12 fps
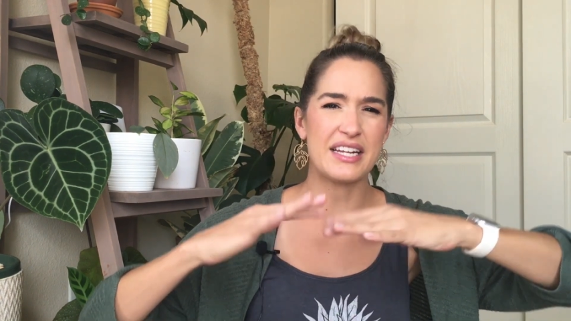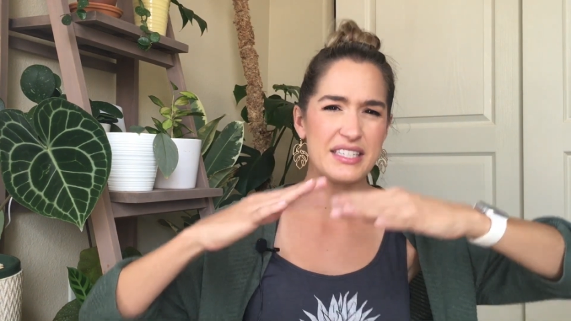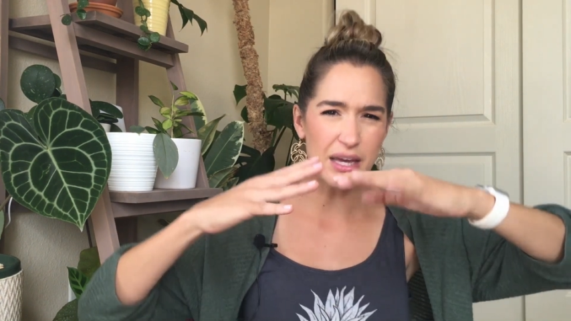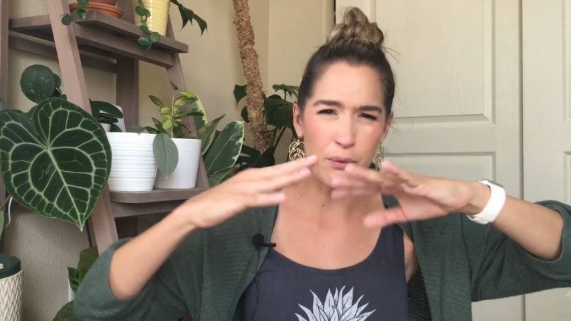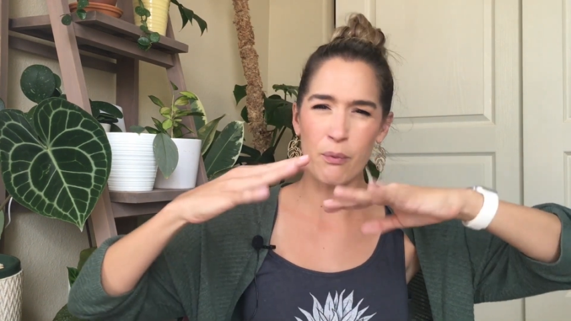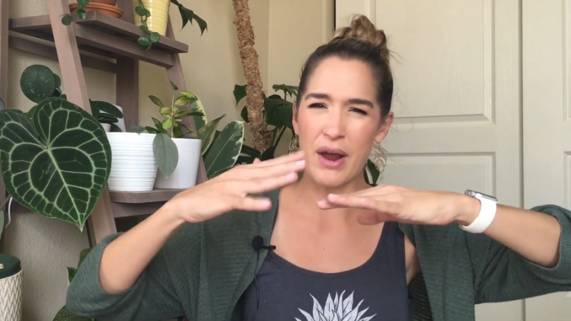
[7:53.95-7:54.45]
It's
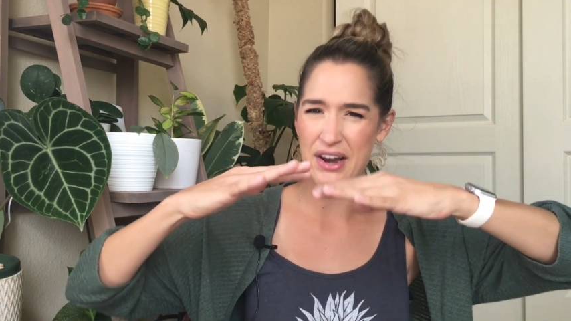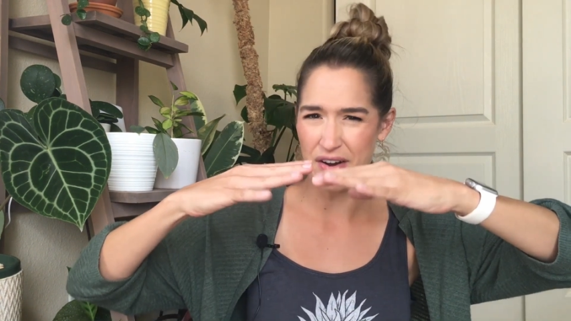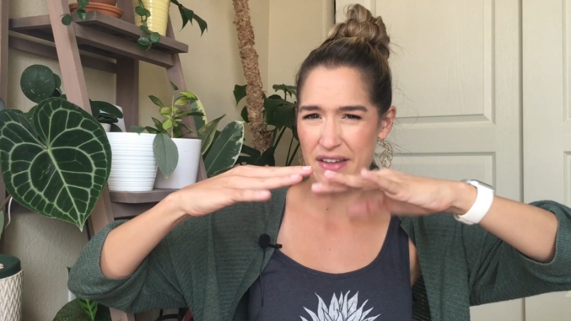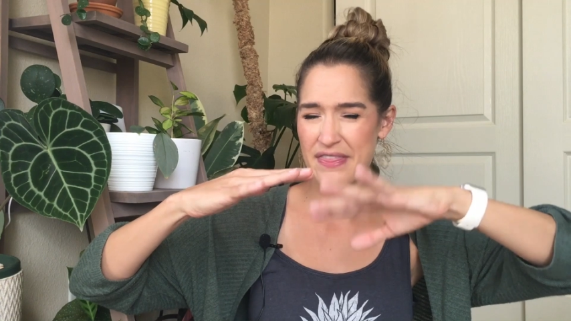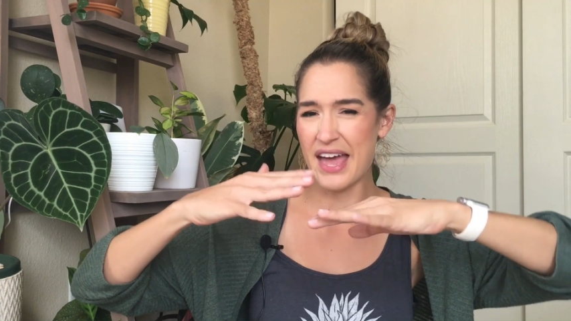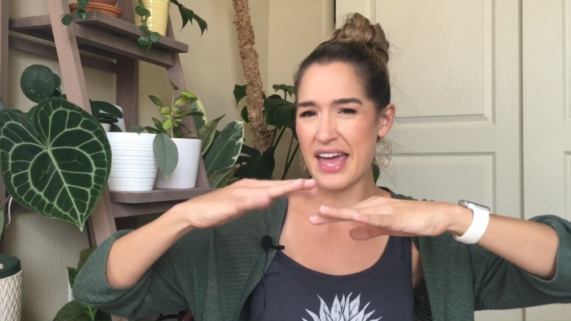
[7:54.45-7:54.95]
like right
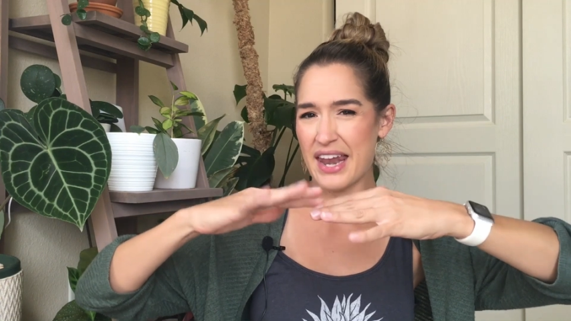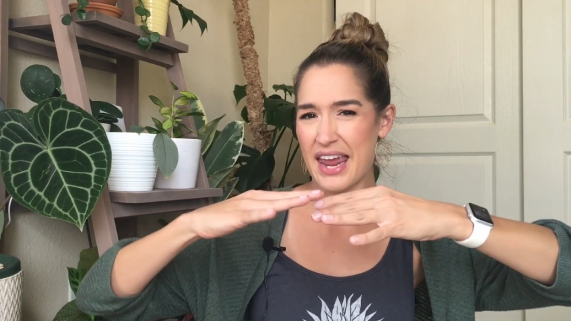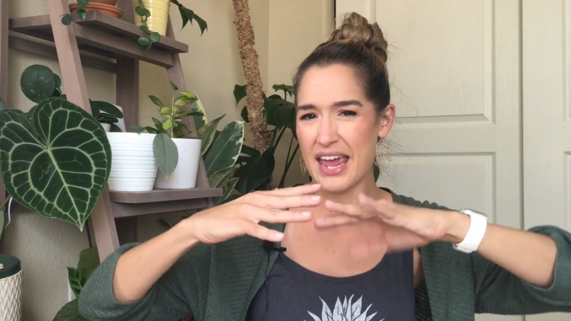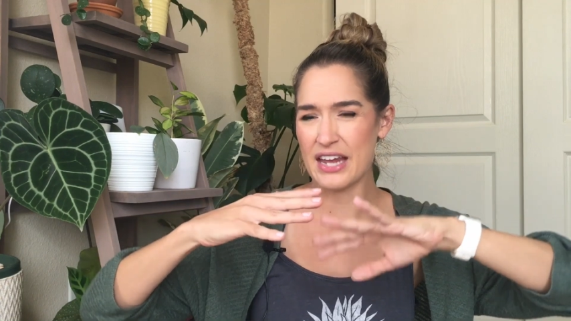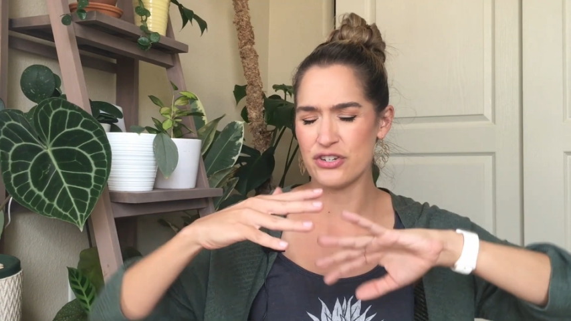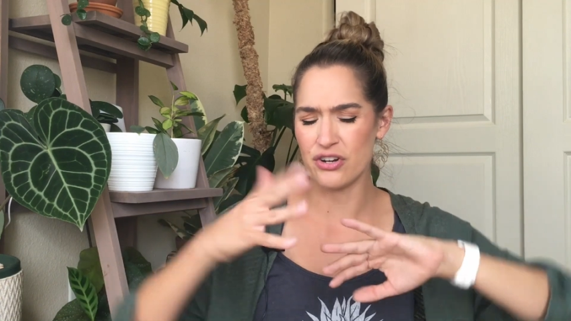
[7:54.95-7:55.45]
on that
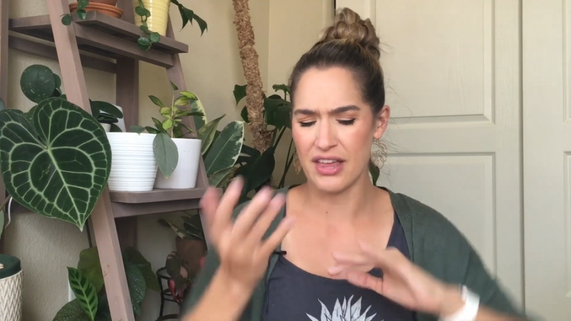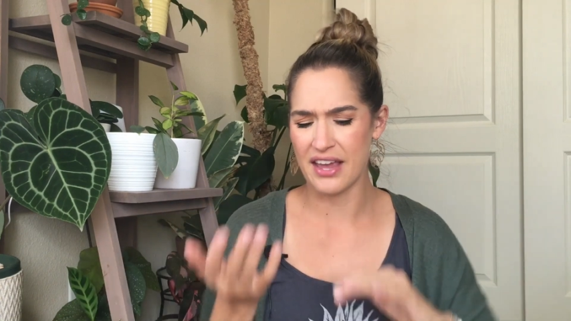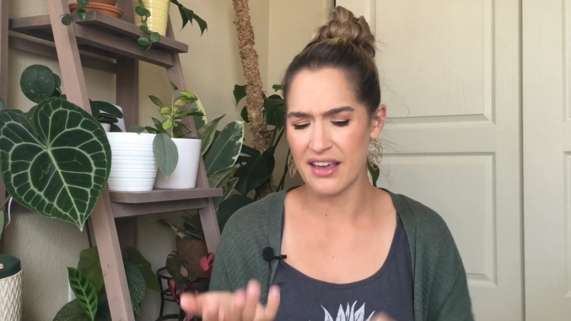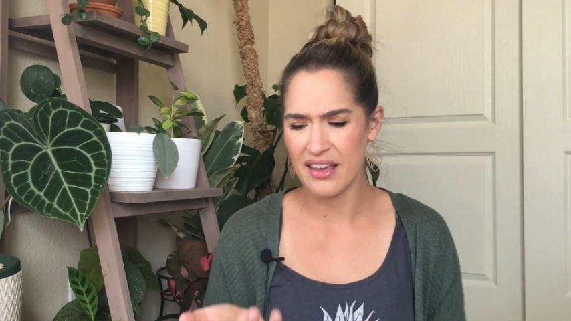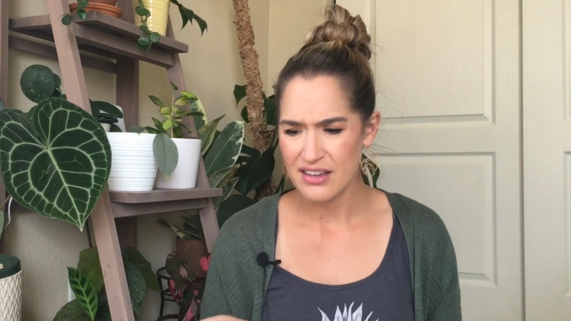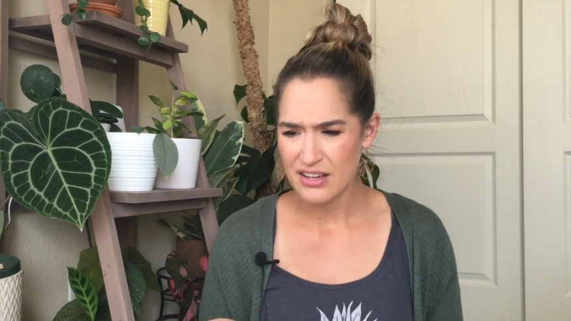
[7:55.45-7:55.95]
edge. You're
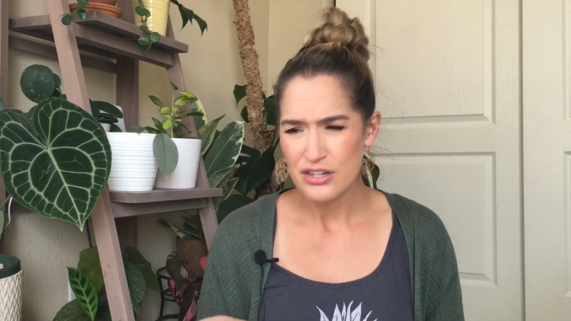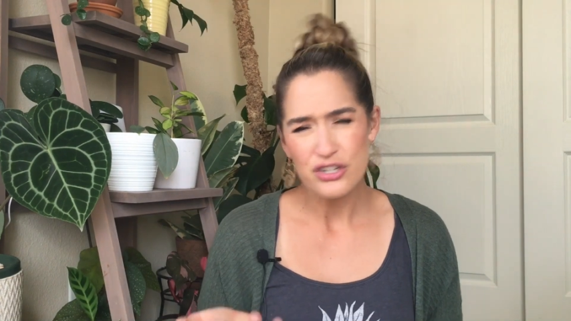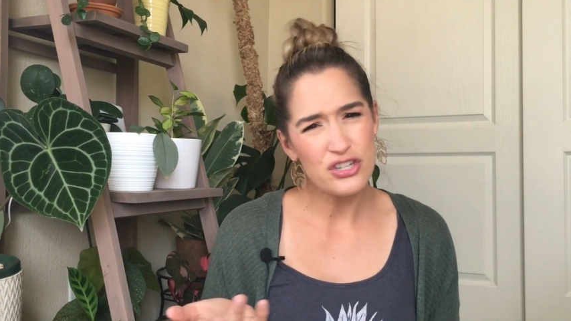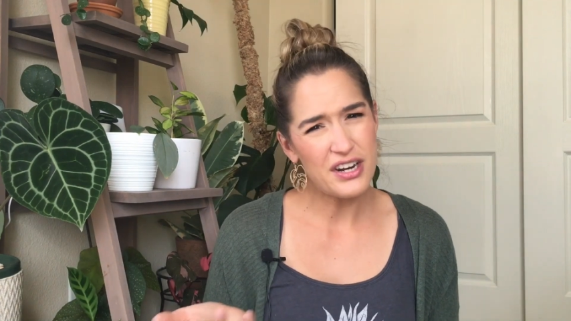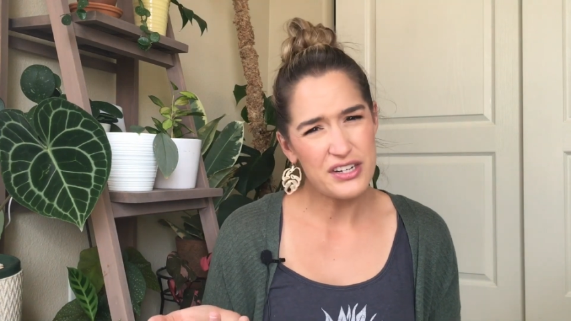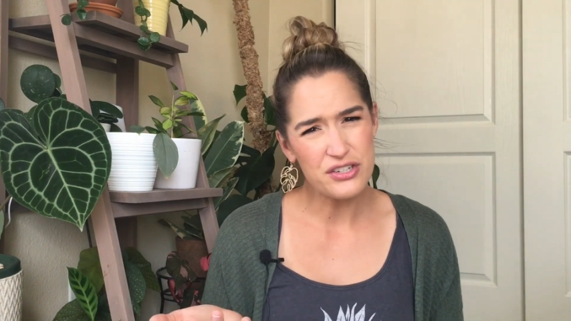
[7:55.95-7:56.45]
like,
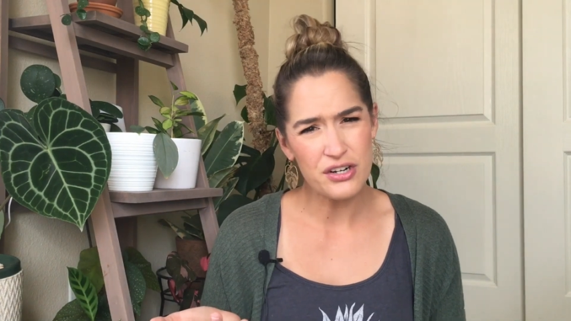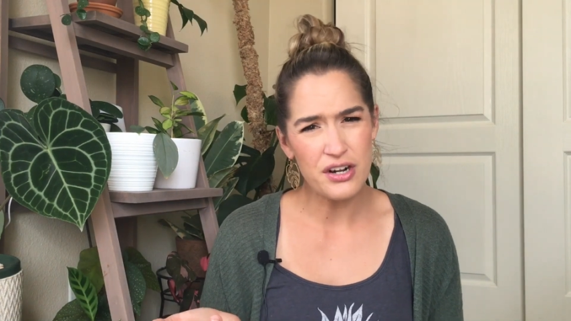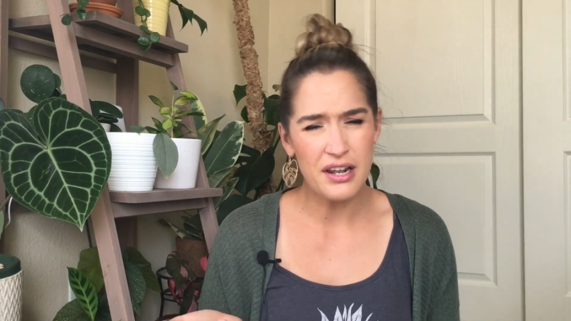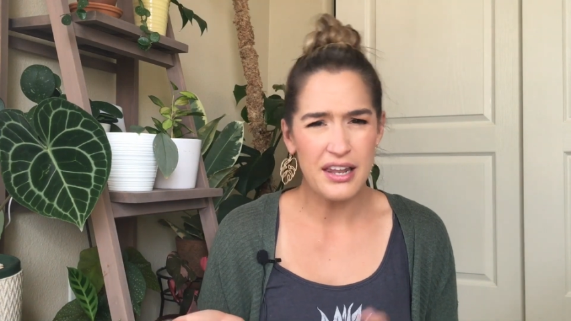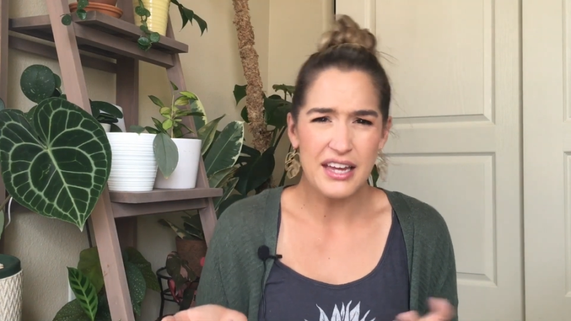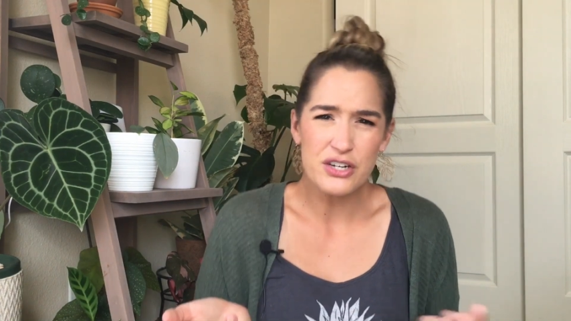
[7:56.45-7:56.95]
should I turn
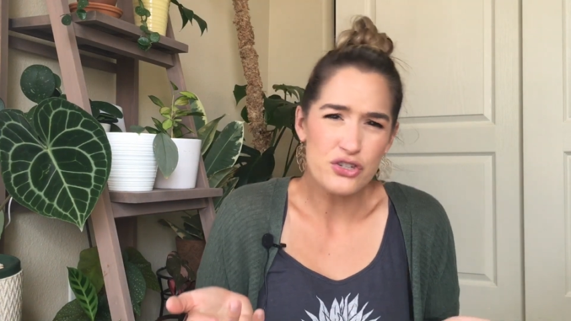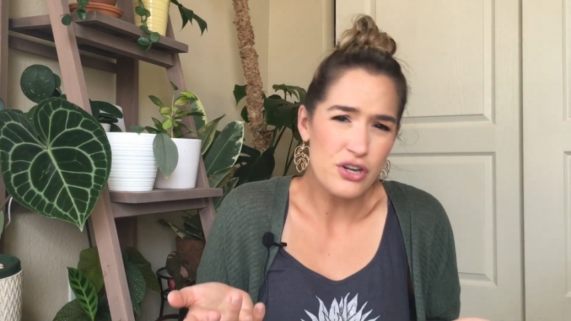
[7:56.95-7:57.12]
on a light?